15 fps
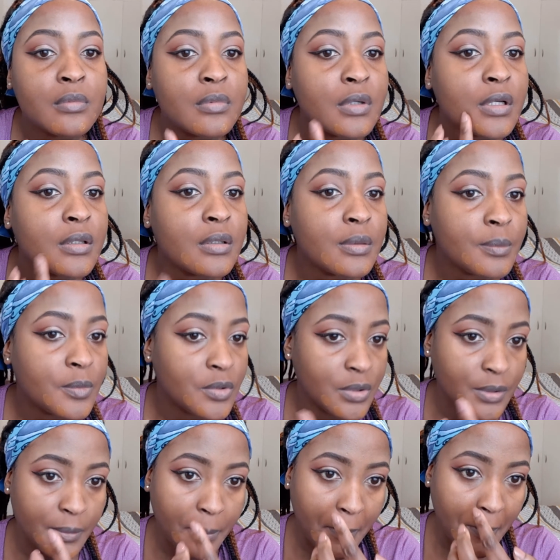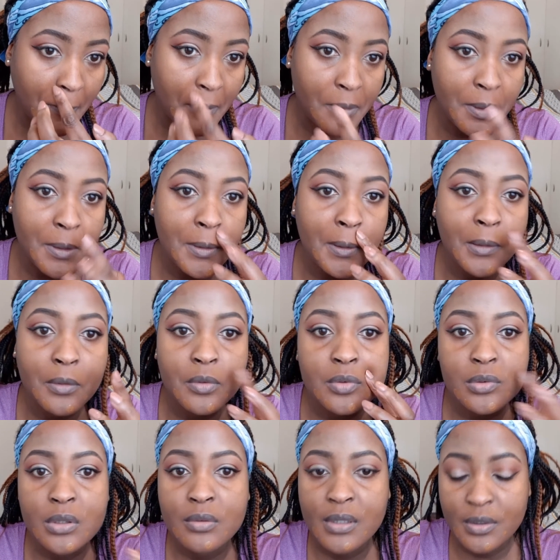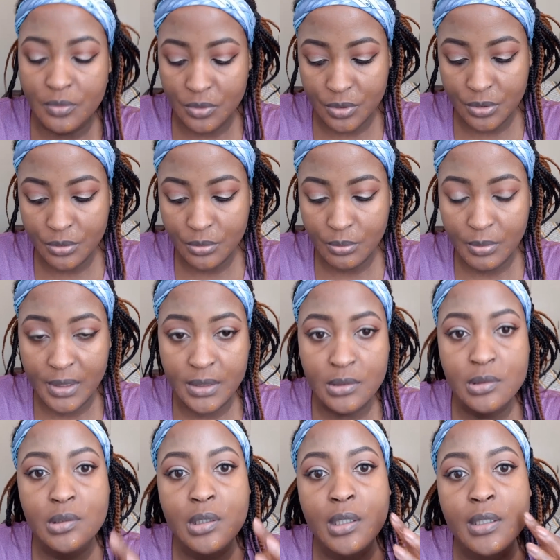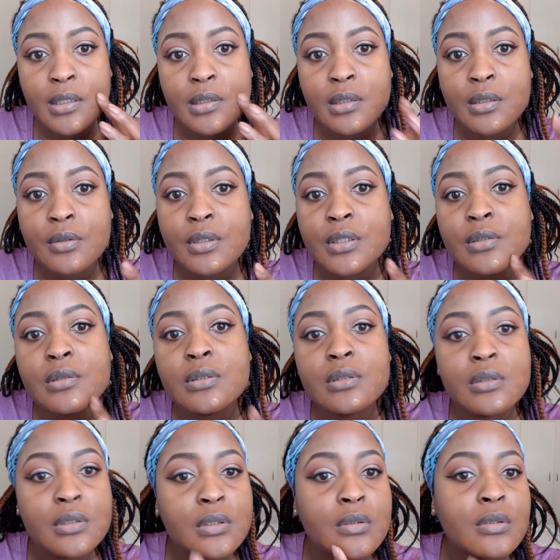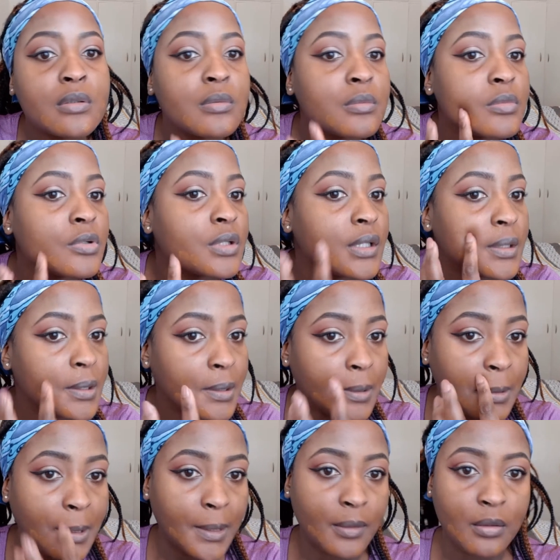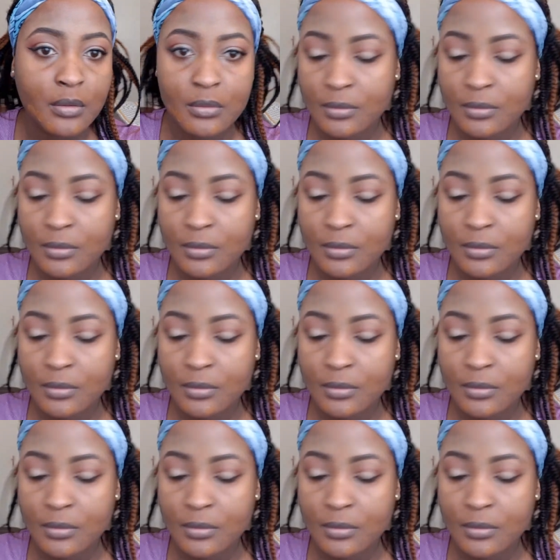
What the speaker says: I think most of my foundation goes around my discolored areas more than anything.